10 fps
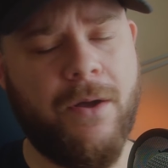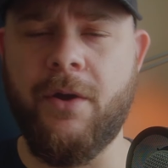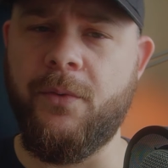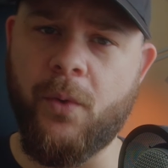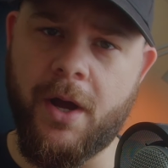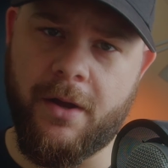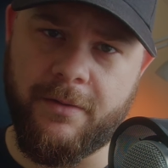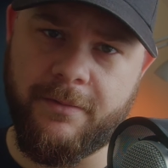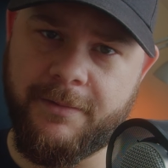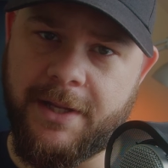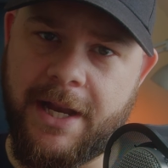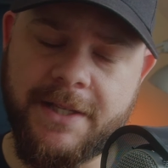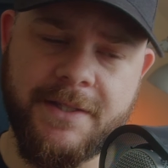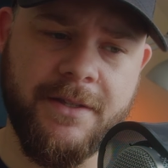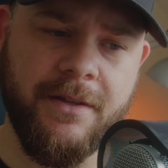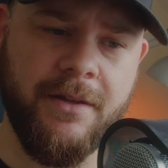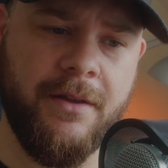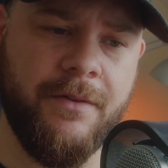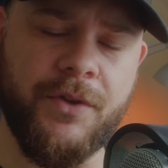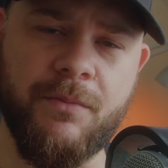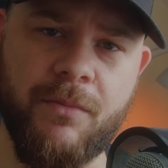unwell the last few